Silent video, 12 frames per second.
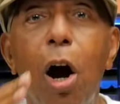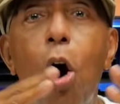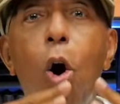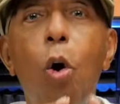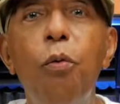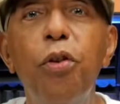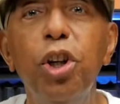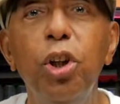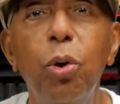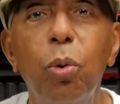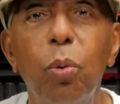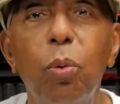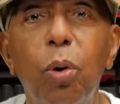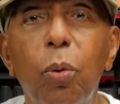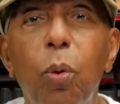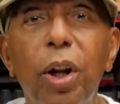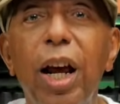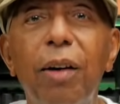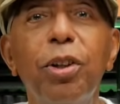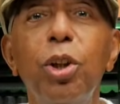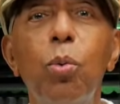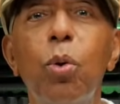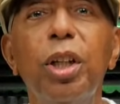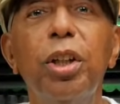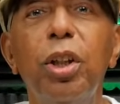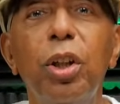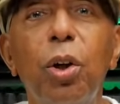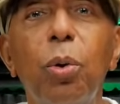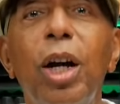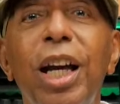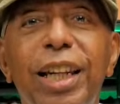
over you. whatever you wanted to do,